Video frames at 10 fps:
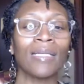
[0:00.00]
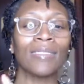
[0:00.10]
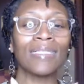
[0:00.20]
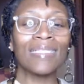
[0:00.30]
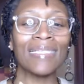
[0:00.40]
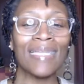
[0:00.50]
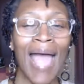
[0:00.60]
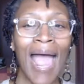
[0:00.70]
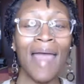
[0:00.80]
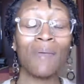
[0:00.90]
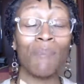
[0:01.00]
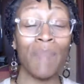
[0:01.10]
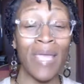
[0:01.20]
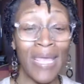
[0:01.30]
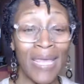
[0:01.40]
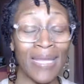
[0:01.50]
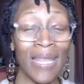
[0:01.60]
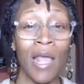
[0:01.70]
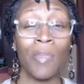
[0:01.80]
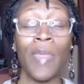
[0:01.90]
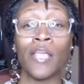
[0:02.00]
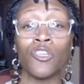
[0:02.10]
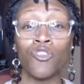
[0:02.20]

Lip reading: does not mean that